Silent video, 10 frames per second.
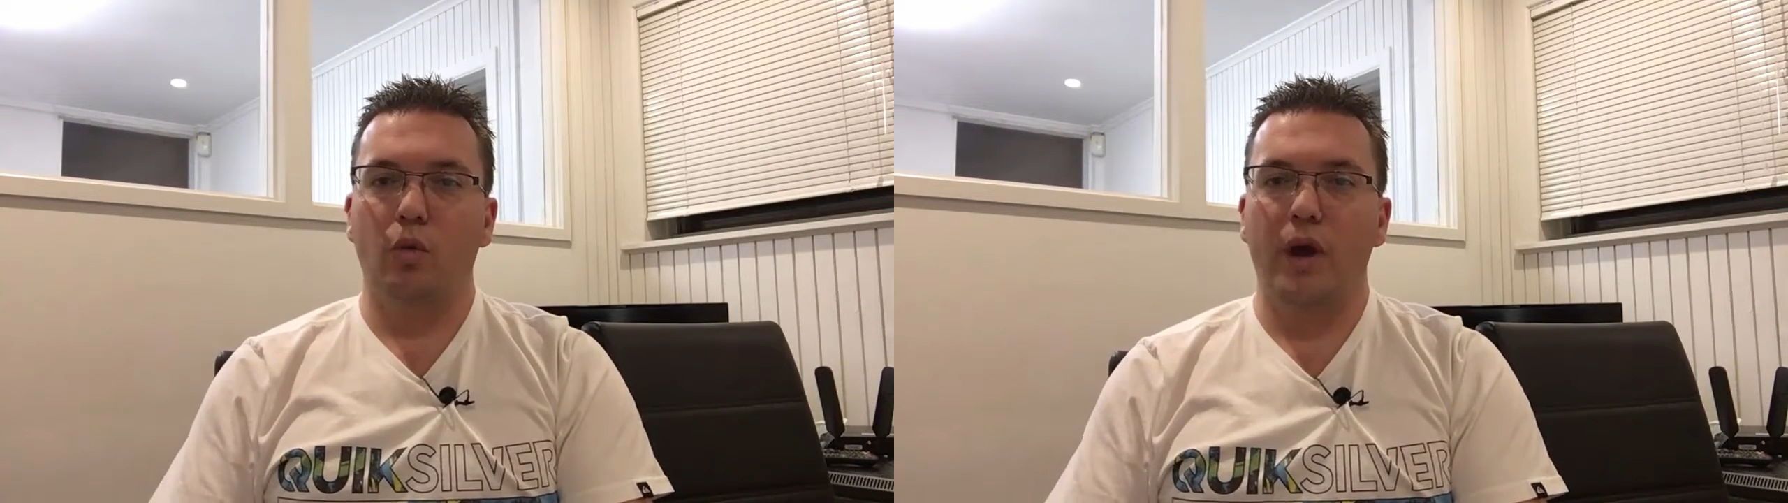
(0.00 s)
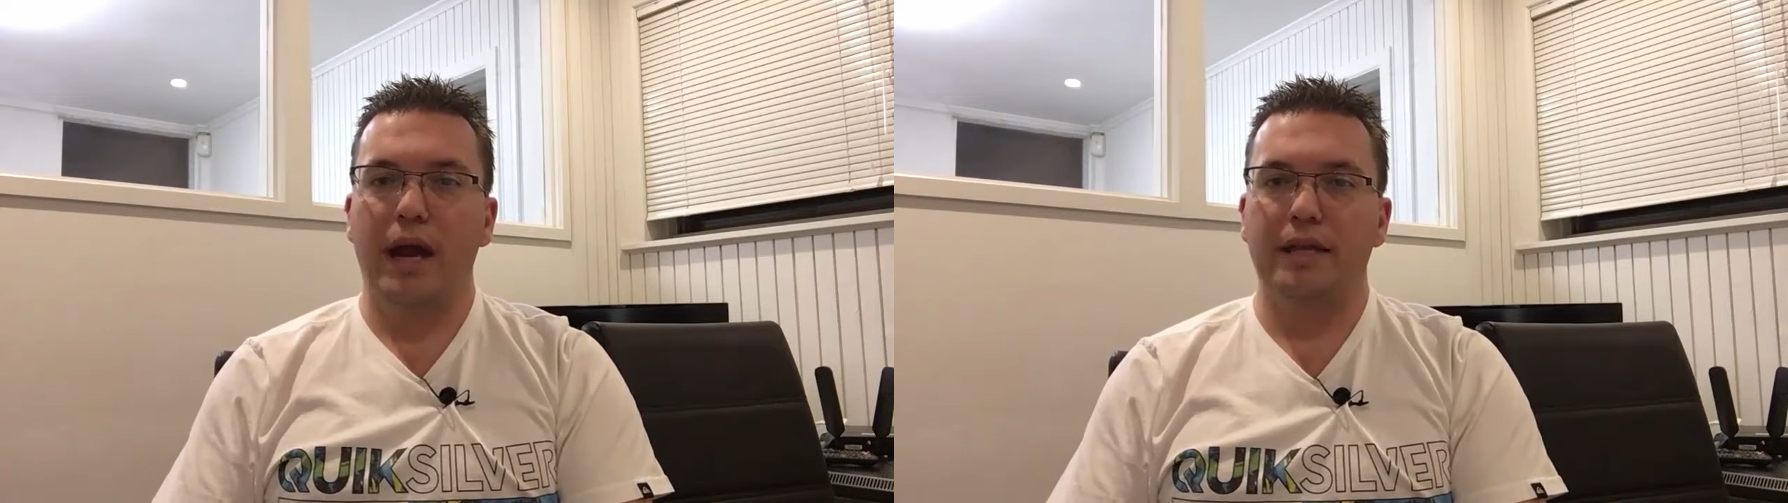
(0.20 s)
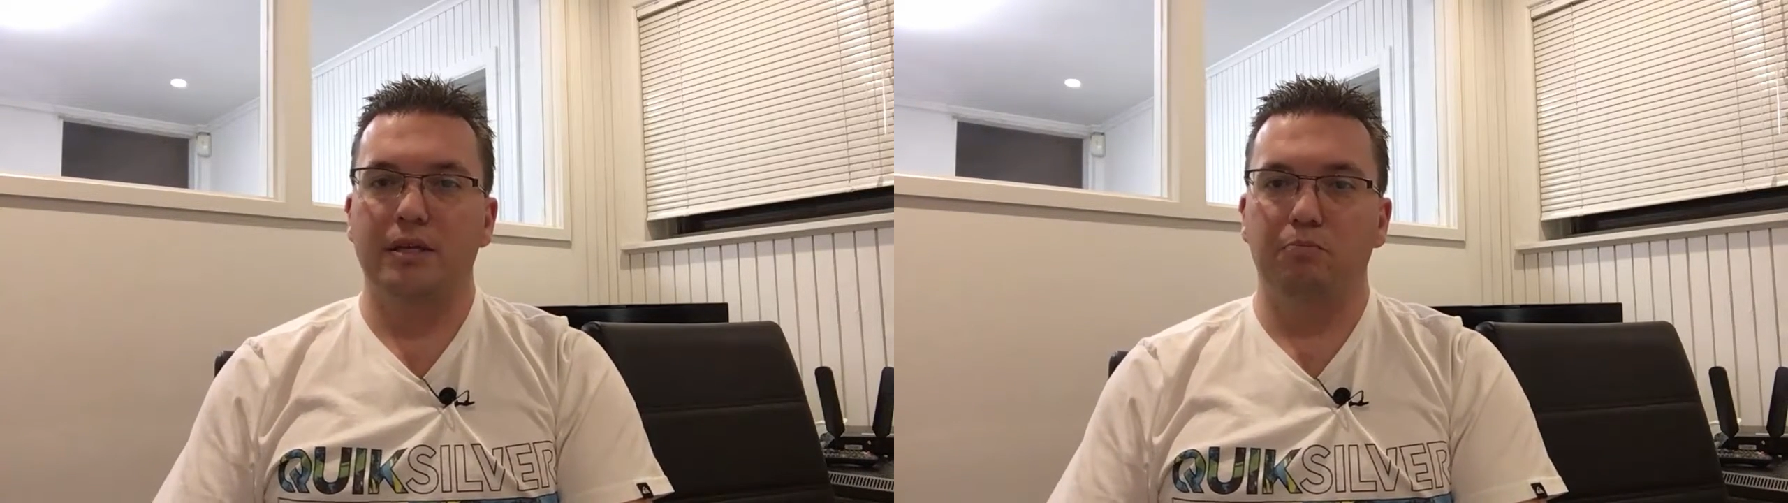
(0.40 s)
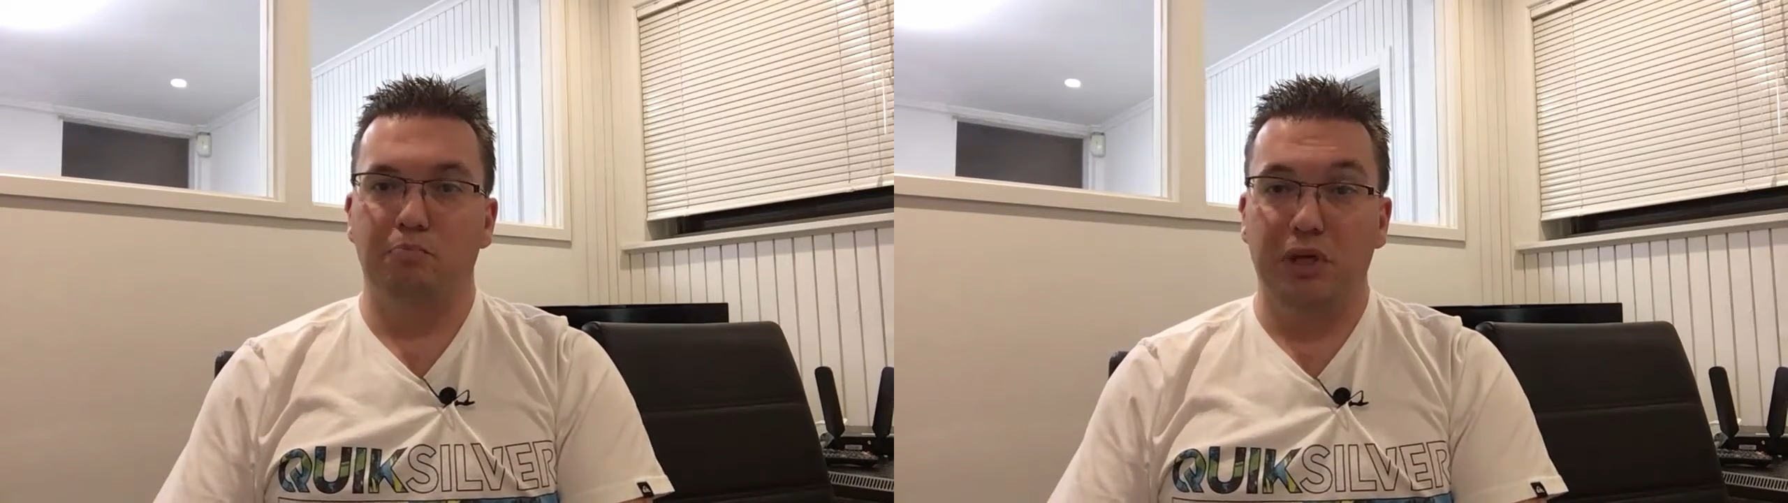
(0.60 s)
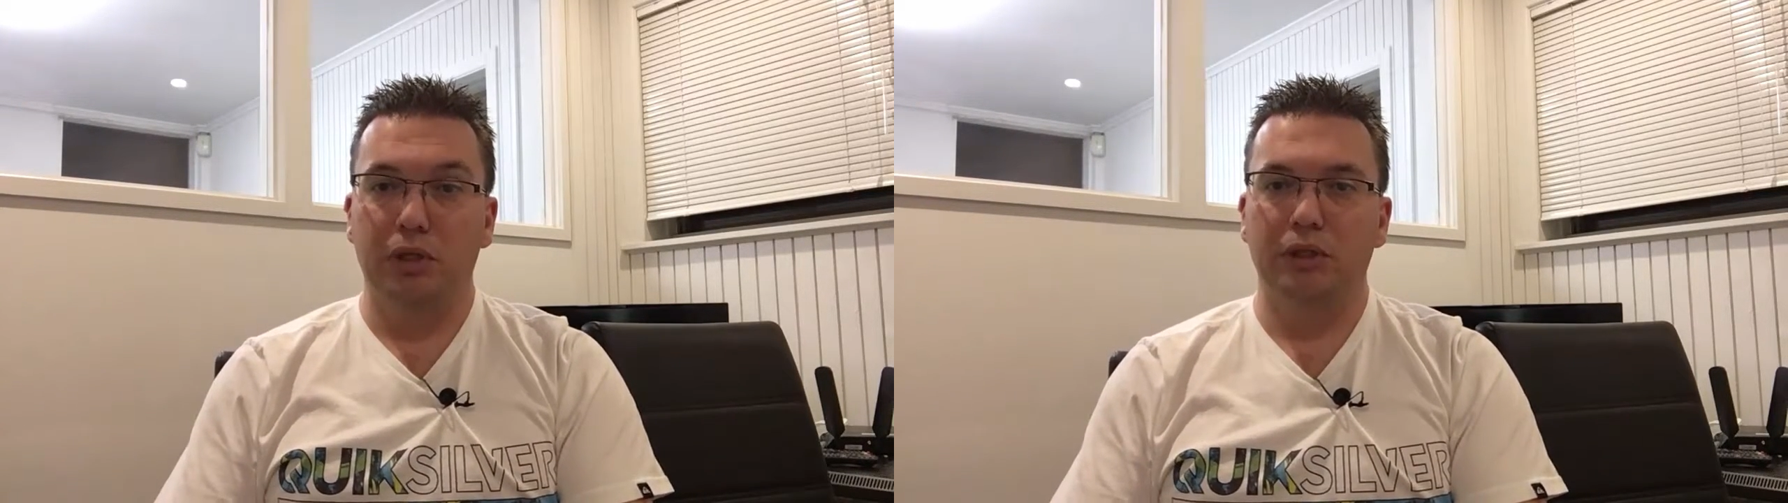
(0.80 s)
way to
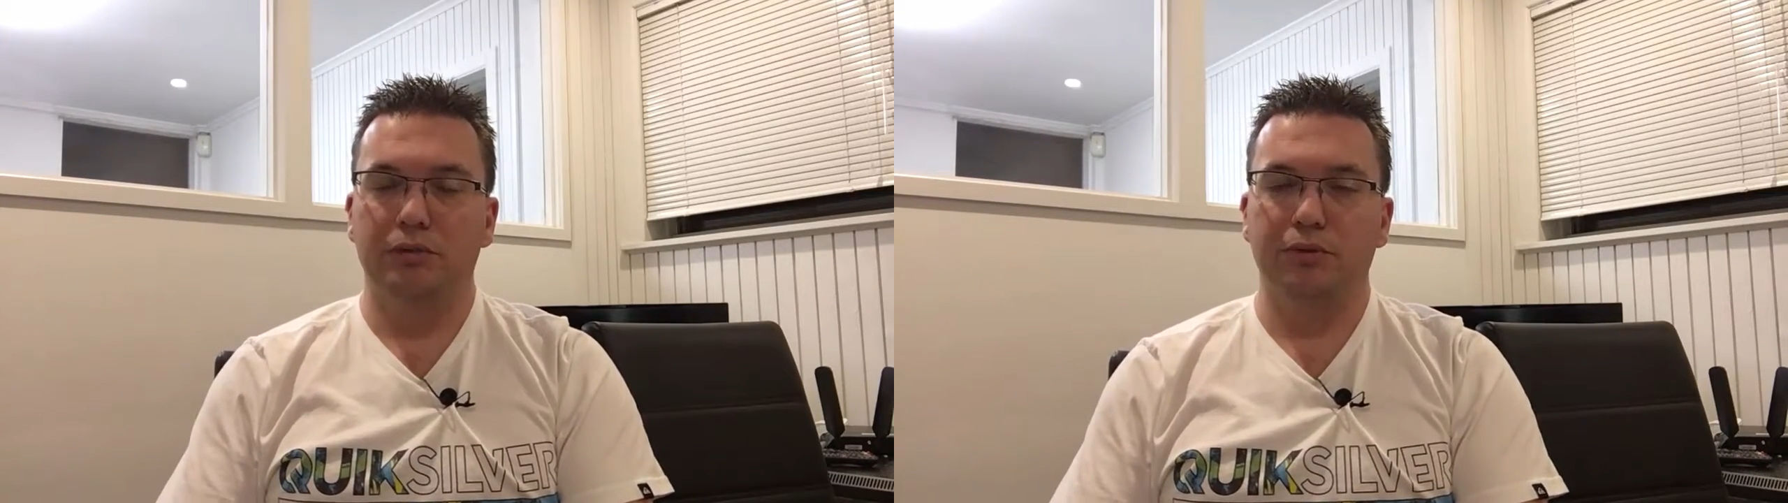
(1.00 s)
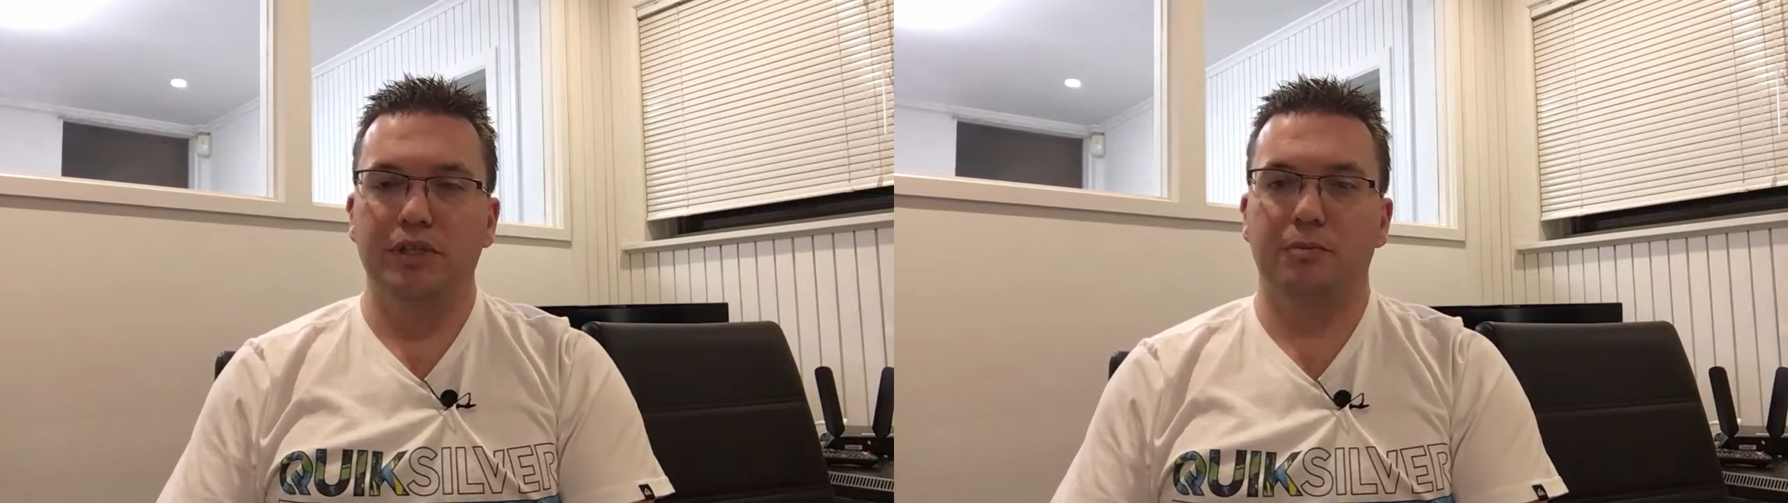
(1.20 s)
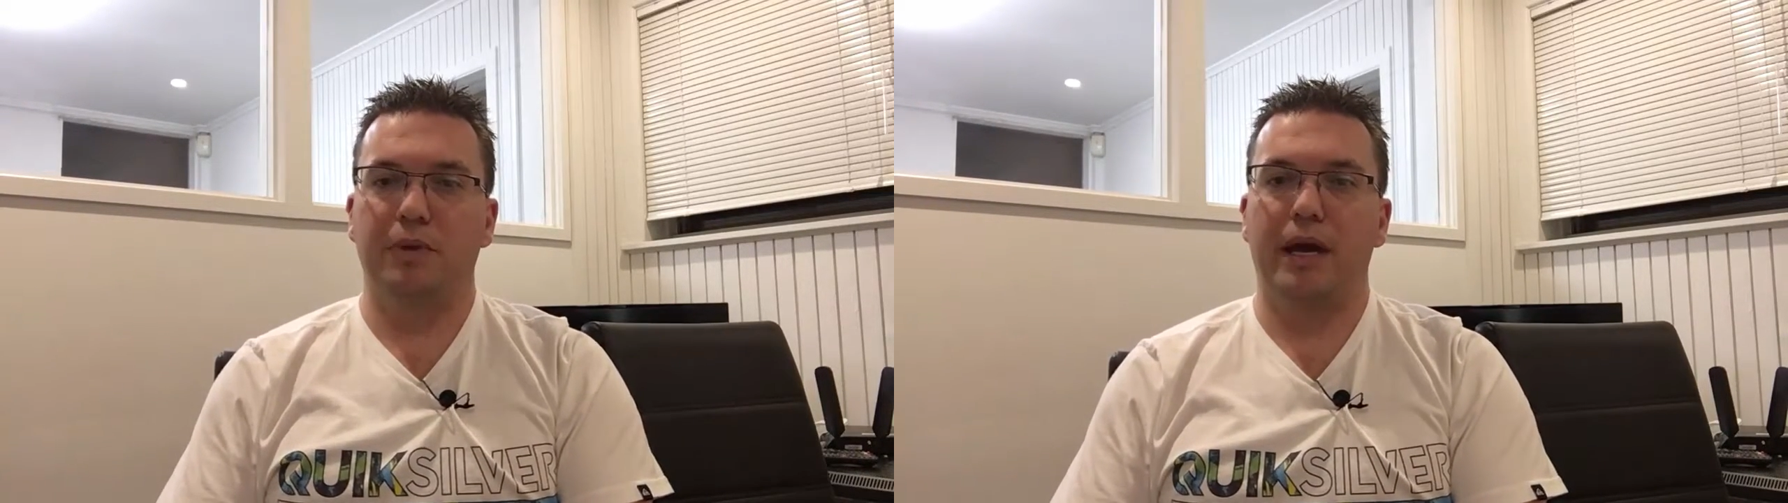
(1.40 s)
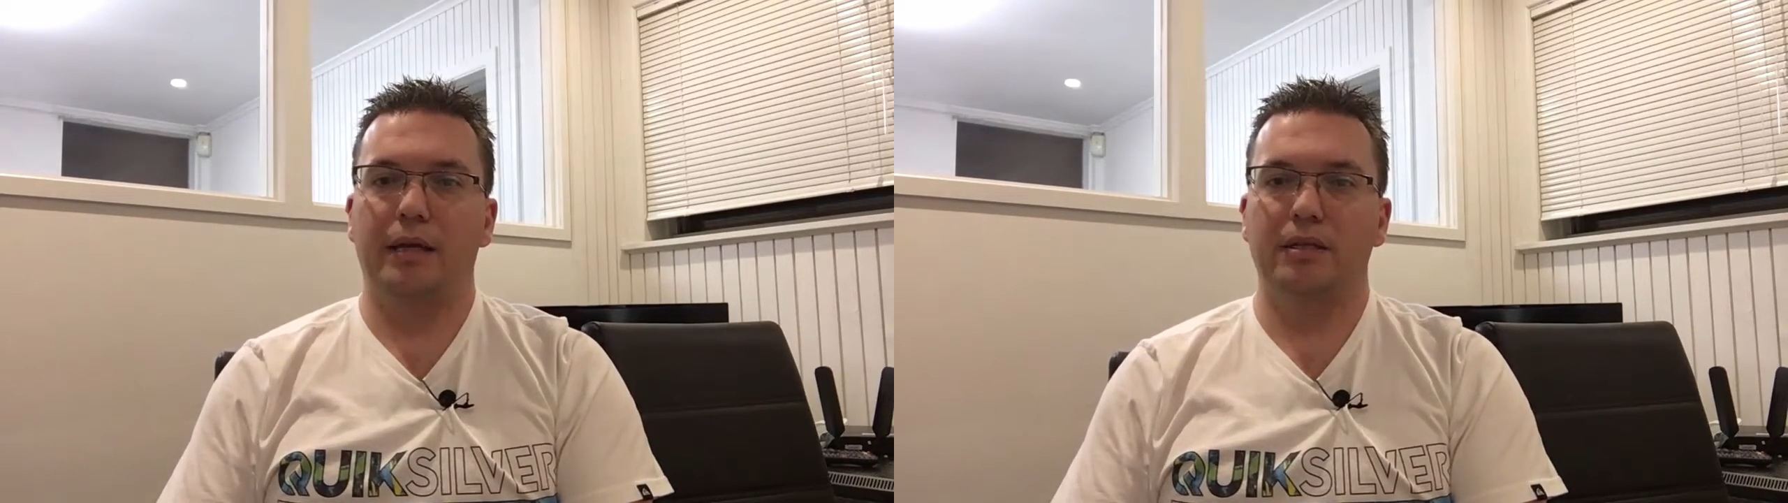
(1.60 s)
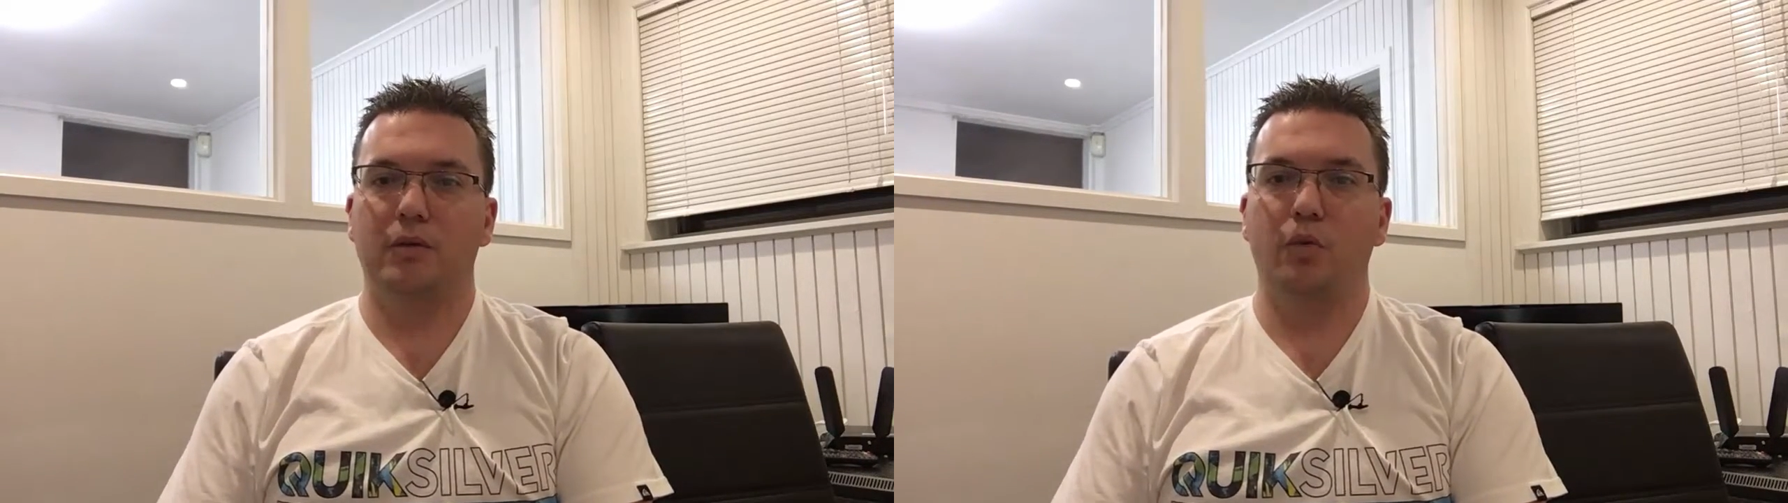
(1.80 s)
build respect